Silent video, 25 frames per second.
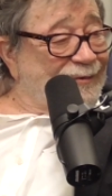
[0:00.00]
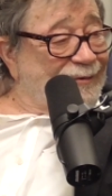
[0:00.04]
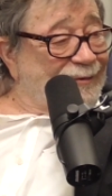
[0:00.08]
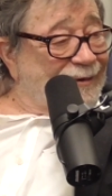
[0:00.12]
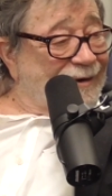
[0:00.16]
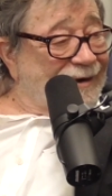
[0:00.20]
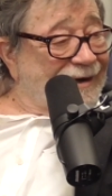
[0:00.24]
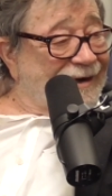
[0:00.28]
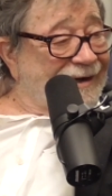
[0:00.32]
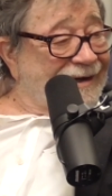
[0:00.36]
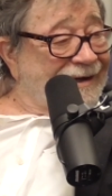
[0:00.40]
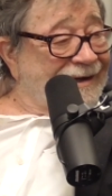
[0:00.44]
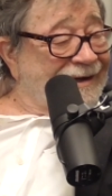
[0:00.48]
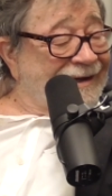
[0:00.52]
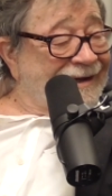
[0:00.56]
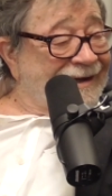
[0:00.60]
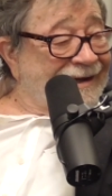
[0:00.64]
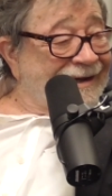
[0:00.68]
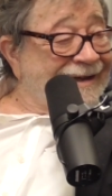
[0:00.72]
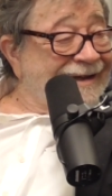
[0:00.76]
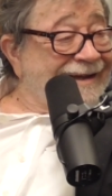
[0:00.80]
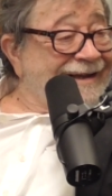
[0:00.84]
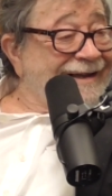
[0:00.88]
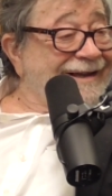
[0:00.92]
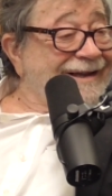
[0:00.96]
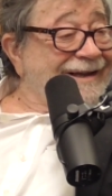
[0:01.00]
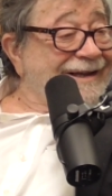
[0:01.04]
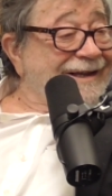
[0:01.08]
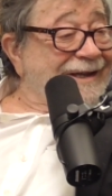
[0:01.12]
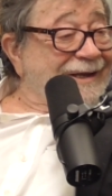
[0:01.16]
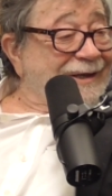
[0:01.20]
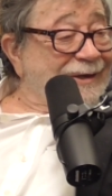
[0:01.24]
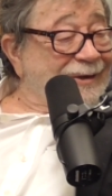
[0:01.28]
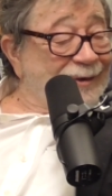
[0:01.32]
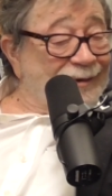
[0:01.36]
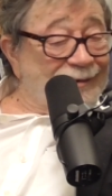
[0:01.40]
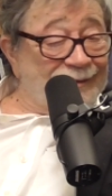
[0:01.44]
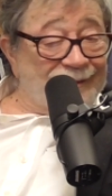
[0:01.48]
of Why, yeah,
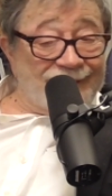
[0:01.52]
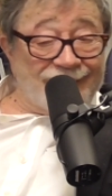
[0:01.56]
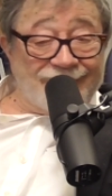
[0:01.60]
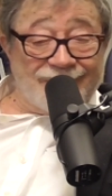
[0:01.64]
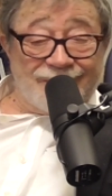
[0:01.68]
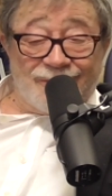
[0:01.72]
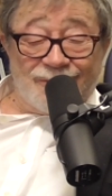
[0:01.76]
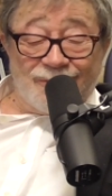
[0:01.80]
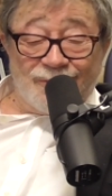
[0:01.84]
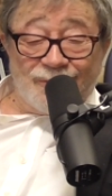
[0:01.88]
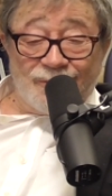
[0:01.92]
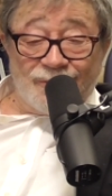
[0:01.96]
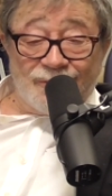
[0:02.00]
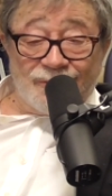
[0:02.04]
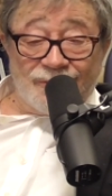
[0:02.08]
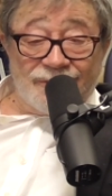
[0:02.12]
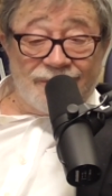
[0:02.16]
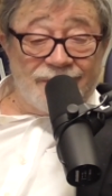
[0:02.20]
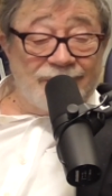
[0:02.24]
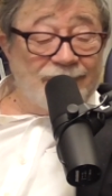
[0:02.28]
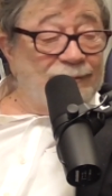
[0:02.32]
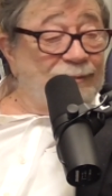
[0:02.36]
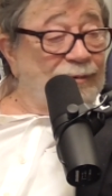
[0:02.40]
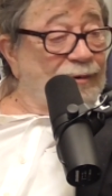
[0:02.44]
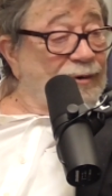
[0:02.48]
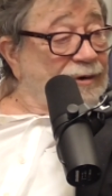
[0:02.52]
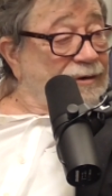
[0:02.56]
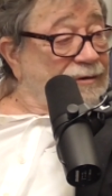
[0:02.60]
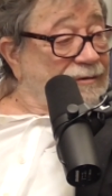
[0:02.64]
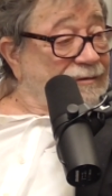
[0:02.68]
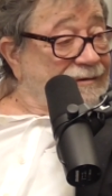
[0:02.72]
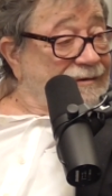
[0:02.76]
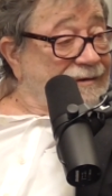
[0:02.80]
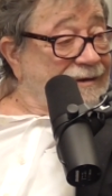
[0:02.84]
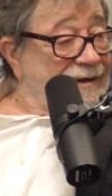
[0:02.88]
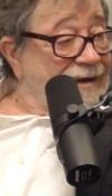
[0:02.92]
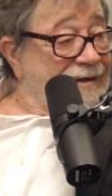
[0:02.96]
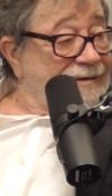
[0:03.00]
in order to
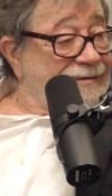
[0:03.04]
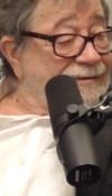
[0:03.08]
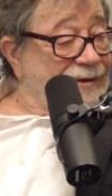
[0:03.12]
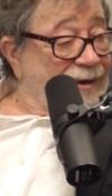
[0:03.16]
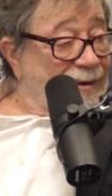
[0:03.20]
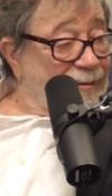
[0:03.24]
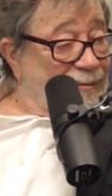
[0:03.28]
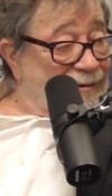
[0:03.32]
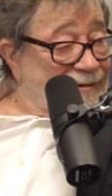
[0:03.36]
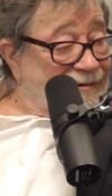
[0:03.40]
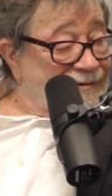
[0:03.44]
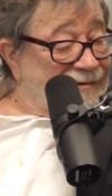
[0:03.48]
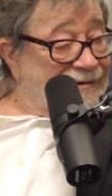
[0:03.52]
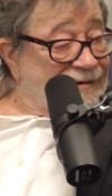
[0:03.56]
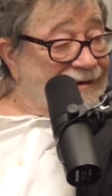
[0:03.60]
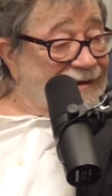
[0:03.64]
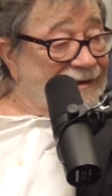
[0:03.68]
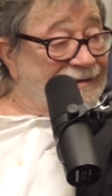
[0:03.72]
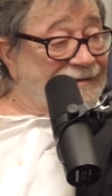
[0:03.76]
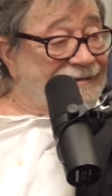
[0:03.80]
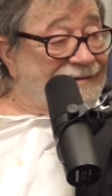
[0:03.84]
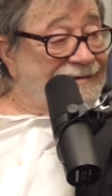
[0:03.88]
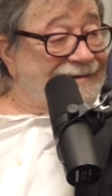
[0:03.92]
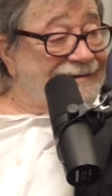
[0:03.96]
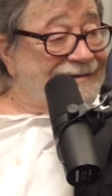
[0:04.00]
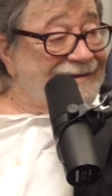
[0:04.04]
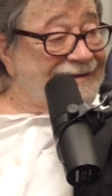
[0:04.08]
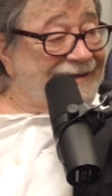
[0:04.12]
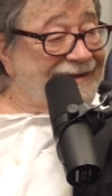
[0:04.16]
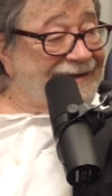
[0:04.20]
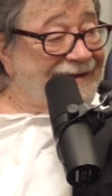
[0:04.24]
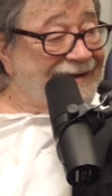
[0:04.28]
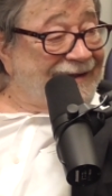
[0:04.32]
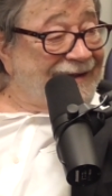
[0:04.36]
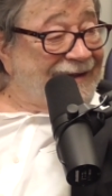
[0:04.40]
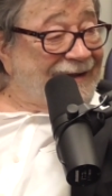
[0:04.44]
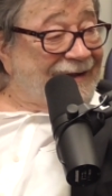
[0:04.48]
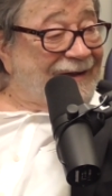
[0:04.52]
democratize common sense.
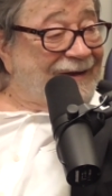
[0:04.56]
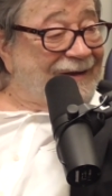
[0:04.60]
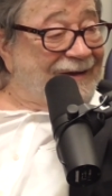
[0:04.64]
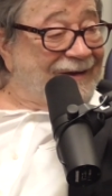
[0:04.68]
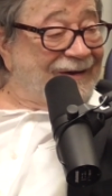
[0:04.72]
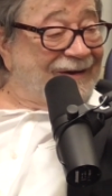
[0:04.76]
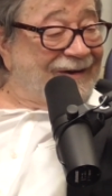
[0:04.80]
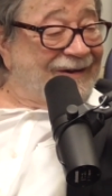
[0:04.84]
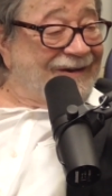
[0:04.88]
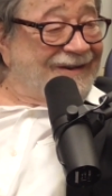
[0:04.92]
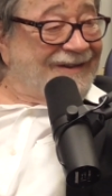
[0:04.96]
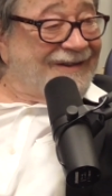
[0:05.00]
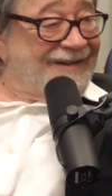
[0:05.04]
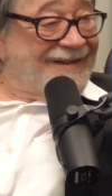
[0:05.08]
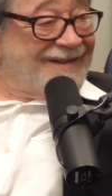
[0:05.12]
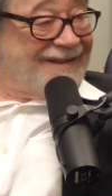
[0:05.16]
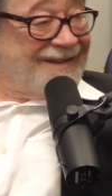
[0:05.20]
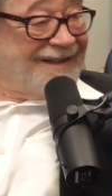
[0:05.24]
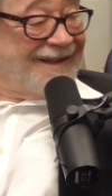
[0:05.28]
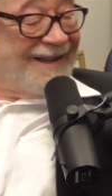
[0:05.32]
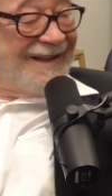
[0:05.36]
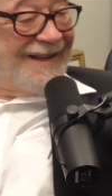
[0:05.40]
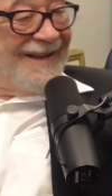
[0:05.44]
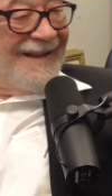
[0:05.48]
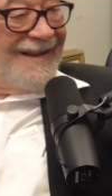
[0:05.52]
Yeah.